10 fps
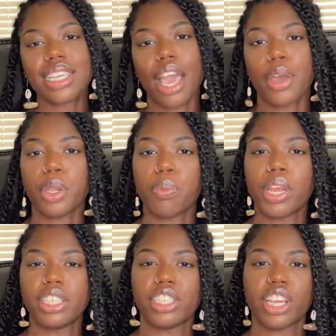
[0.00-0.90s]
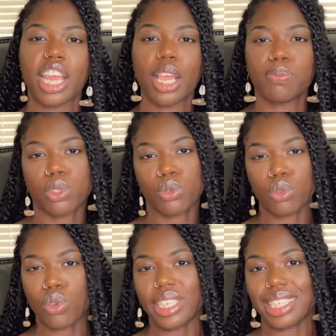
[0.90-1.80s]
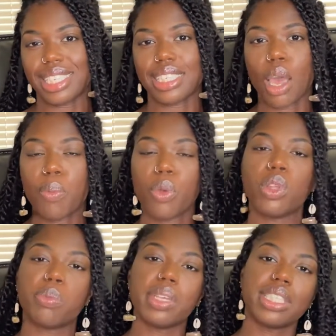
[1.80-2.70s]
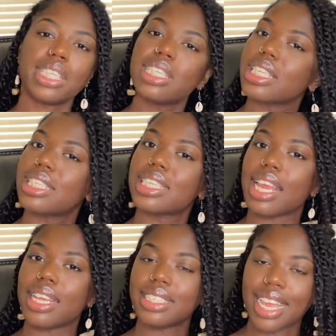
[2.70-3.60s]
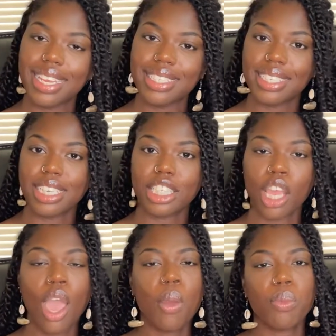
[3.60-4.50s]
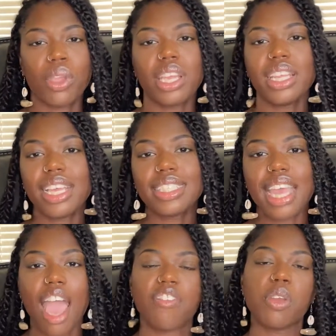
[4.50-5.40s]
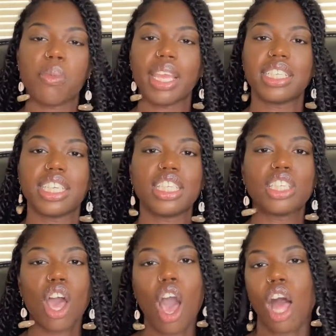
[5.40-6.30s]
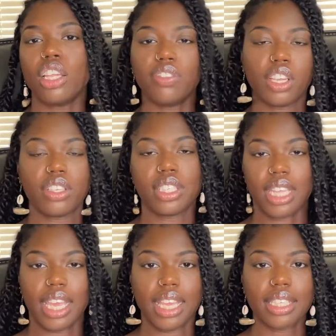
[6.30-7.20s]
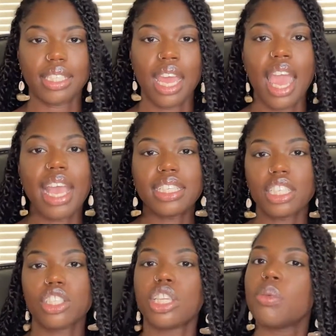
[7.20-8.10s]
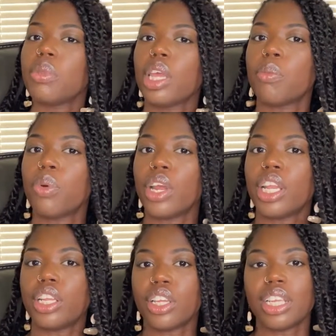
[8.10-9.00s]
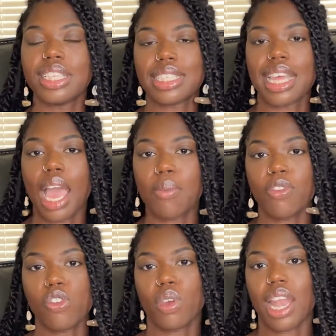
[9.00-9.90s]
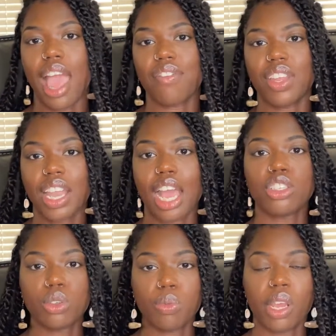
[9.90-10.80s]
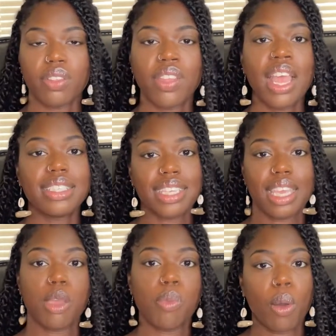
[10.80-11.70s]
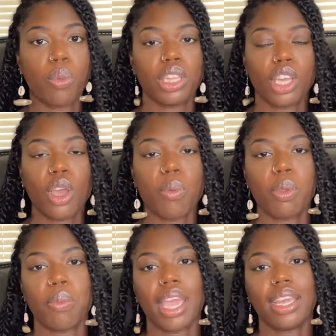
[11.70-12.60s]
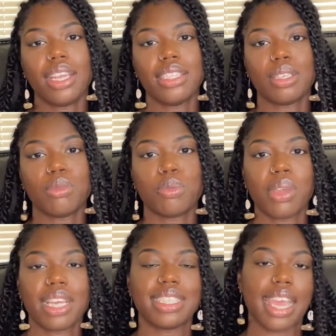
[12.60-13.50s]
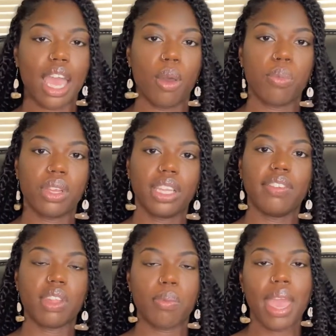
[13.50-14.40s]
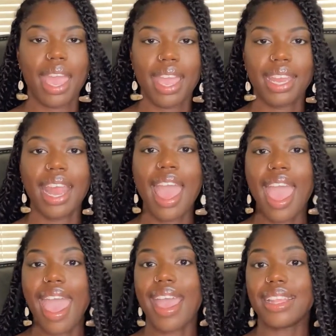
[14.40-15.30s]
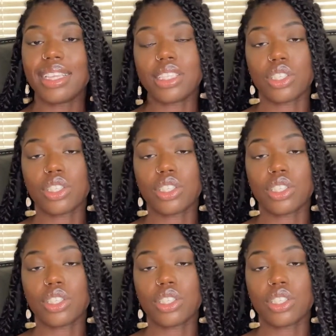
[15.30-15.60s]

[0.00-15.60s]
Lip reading: counter pressure, hip squeezes, helping with position changes, breathings, affirmations, all of those things. It's extremely important during this time if you want to have a natural birth to keep up with the coping mechanisms because they help relieve the pain. And this